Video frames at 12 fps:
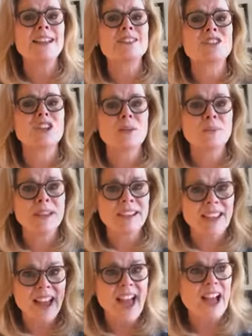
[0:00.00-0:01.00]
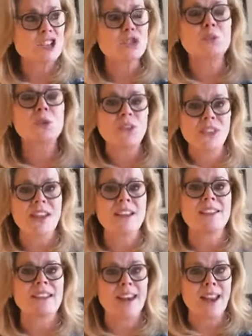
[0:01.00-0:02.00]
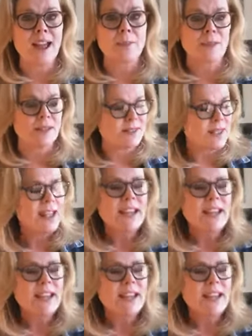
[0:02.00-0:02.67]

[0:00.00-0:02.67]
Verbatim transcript: it's going to be an actual thing that happens